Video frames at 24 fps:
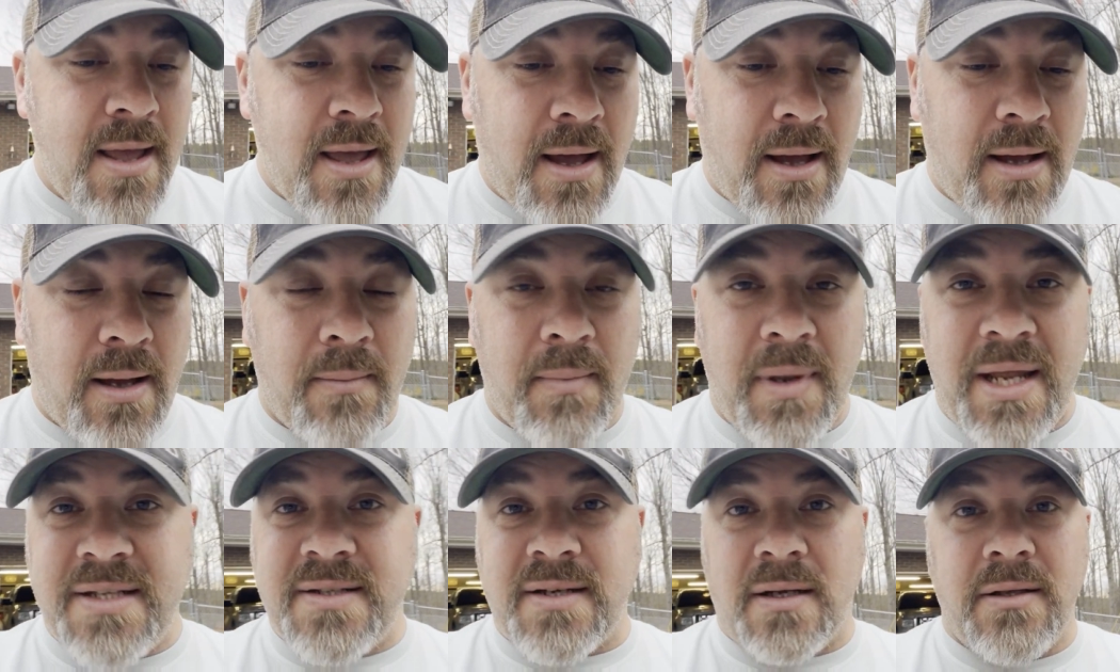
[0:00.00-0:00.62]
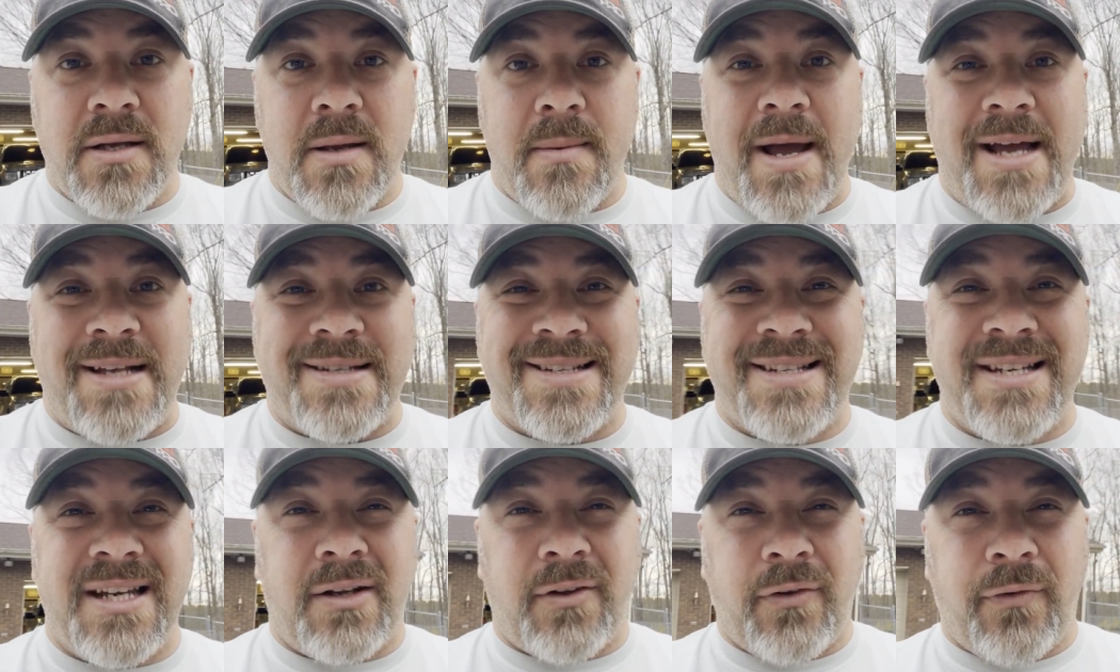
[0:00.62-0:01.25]
It's only about
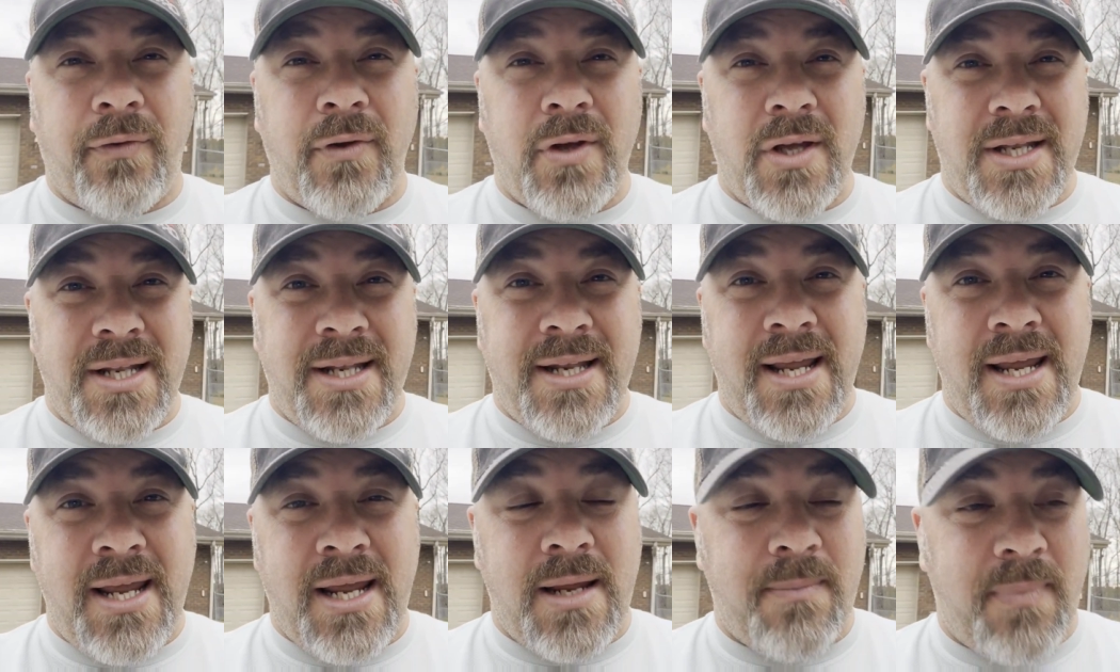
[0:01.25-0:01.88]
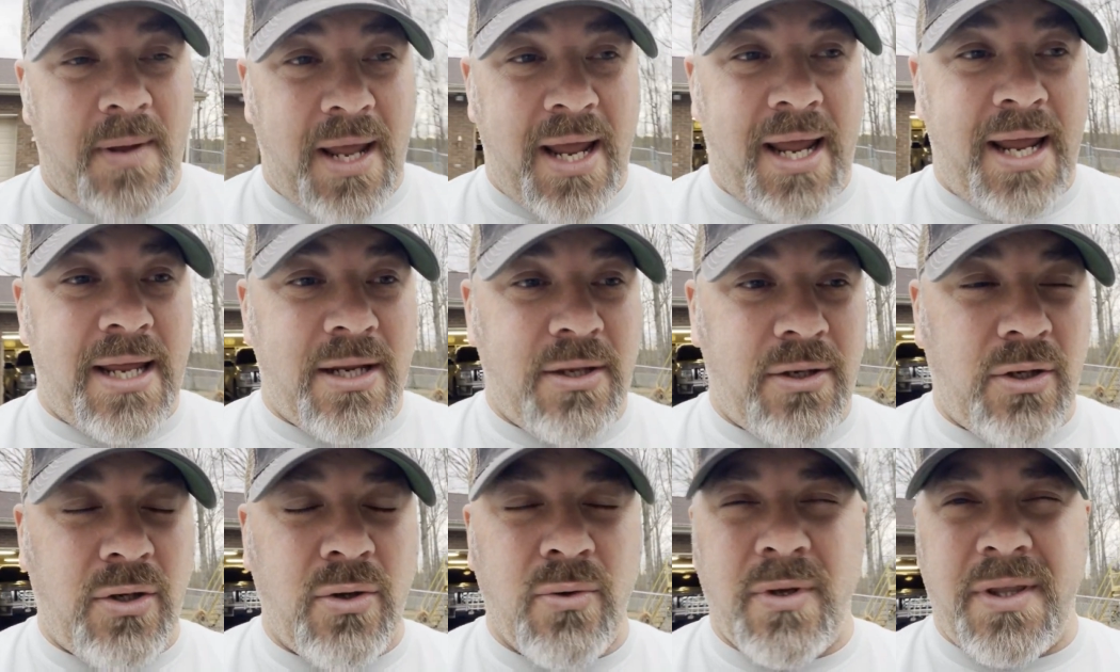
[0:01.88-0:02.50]
6 foot deep,
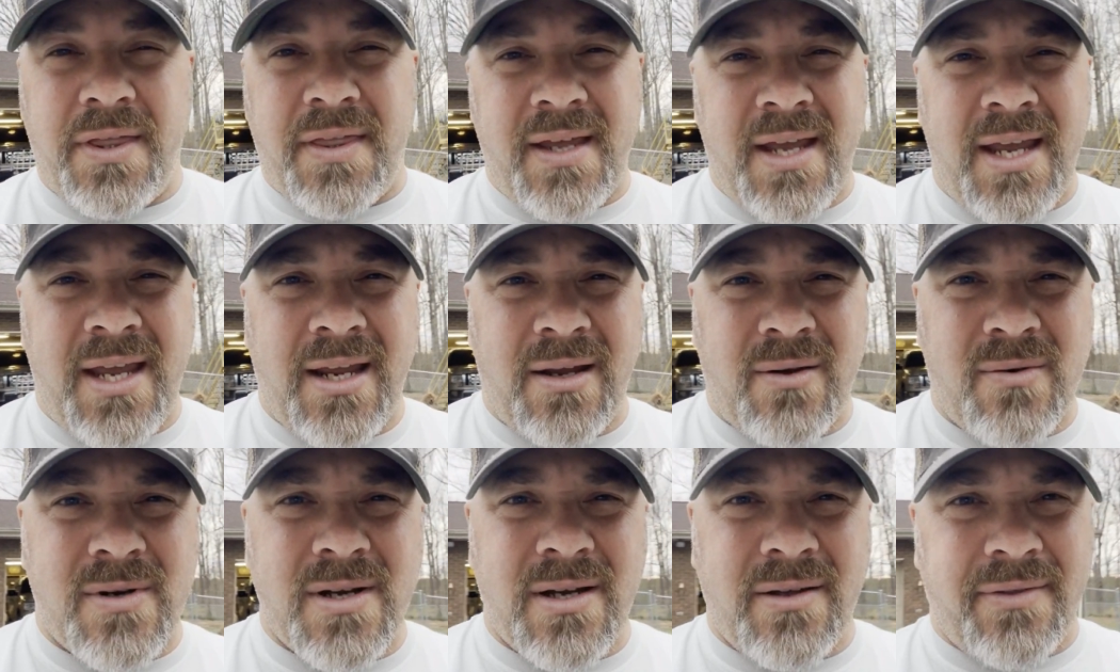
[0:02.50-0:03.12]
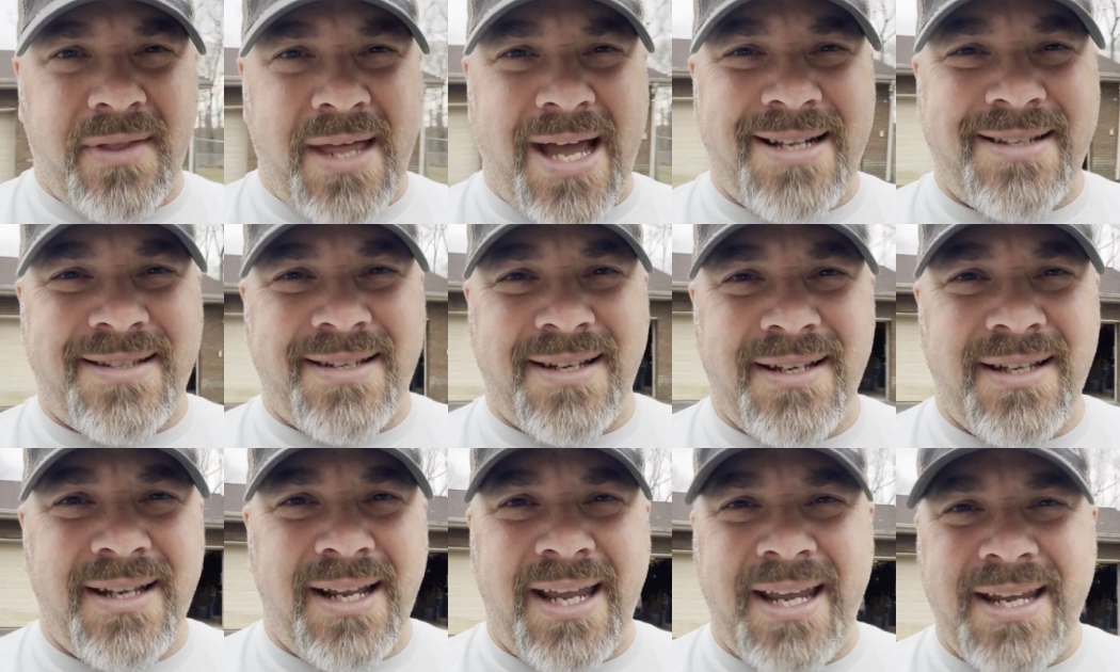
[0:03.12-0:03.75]
and you would think, well, that's
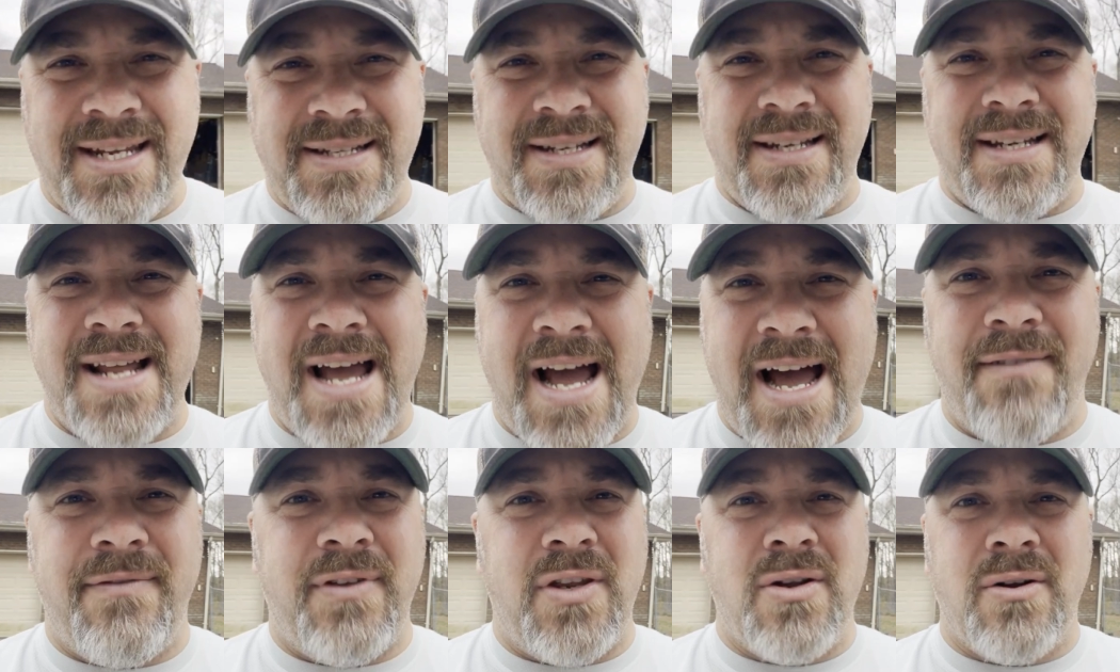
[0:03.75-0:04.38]
an easy dive.